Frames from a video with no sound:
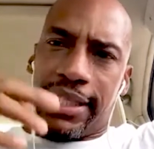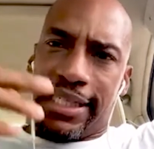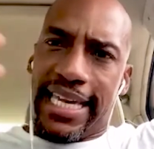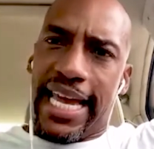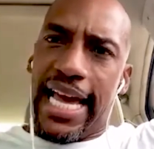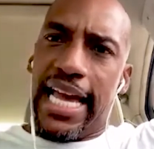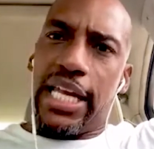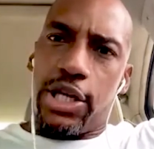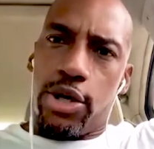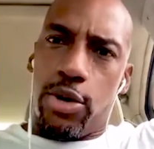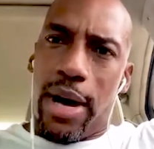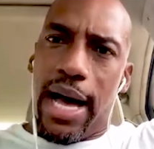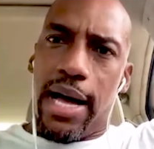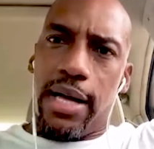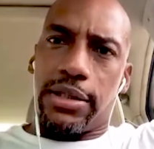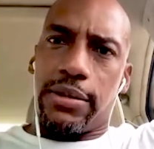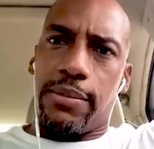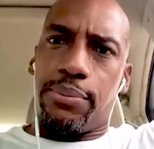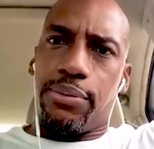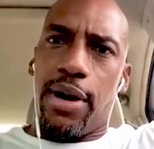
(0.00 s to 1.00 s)
Callio
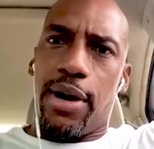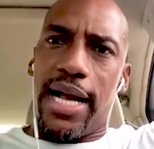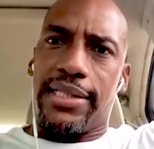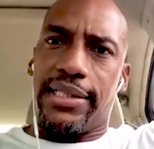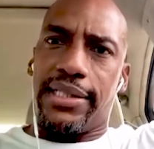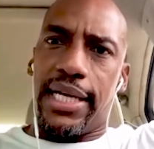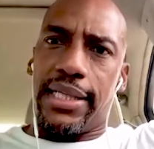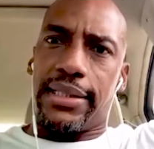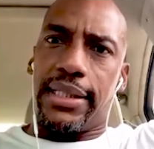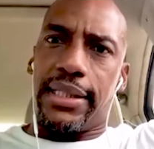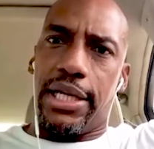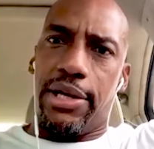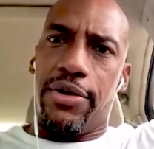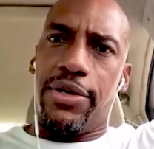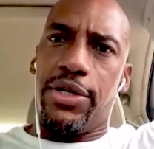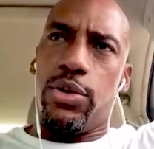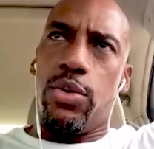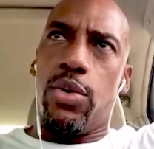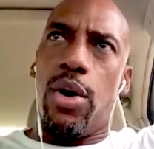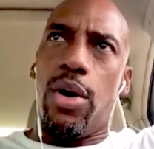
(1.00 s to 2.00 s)
Housing Projects here in
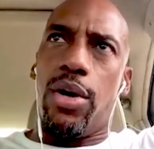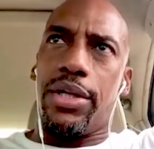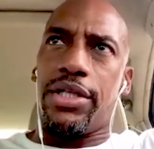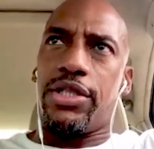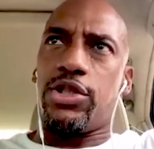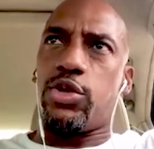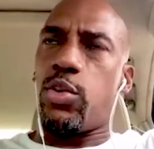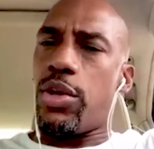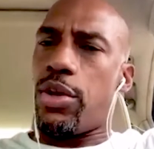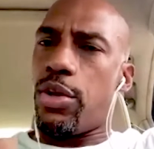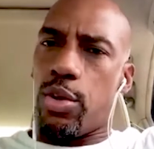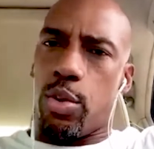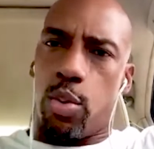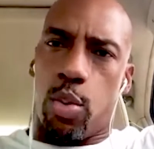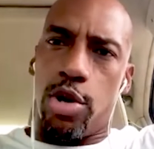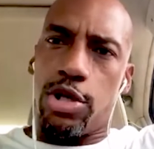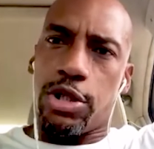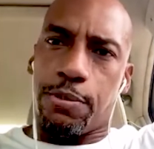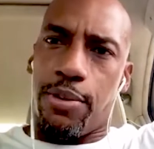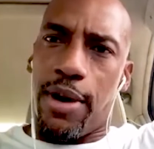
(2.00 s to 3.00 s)
New Orleans, one of the
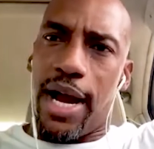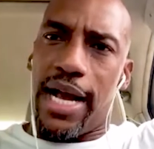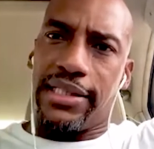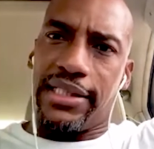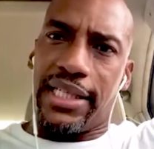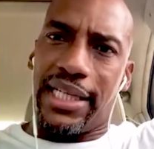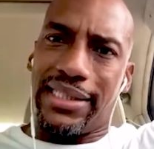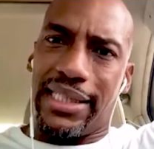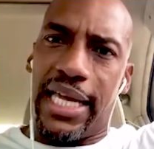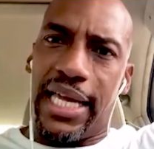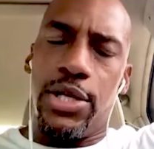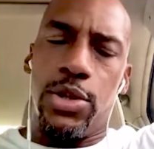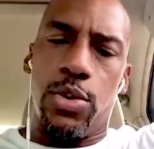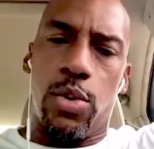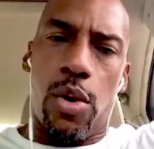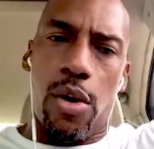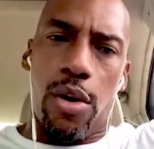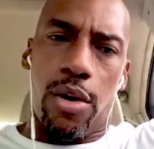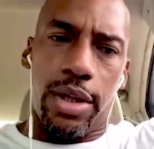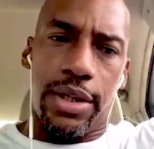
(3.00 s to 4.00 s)
worst projects in New
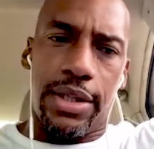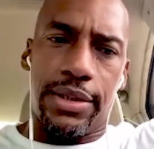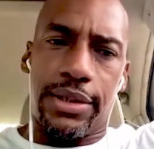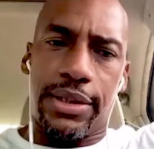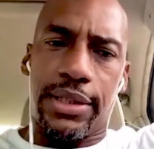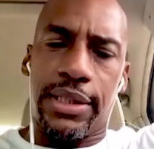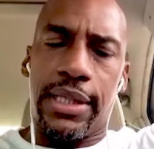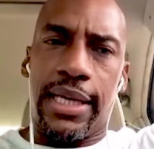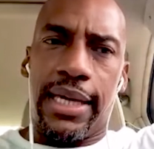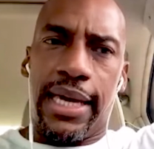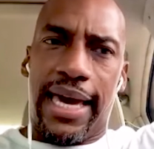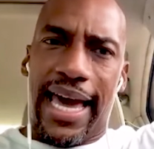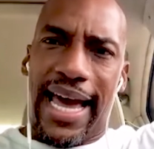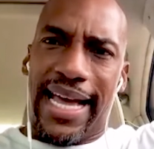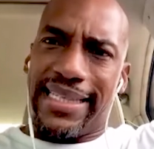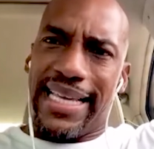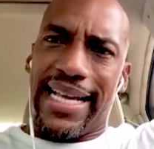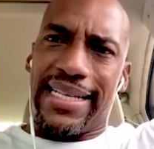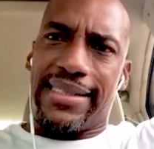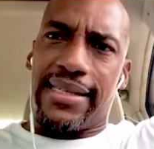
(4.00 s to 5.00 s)
Orleans
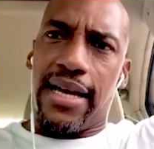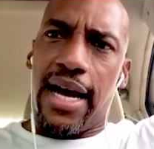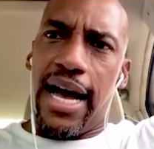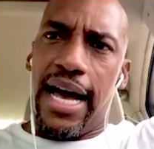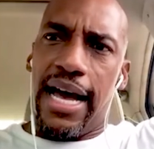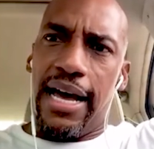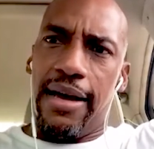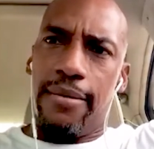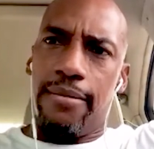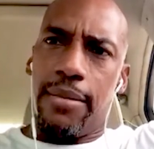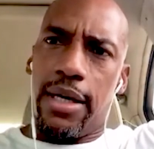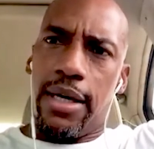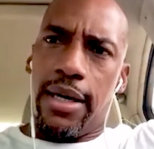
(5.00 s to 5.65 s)
at that time.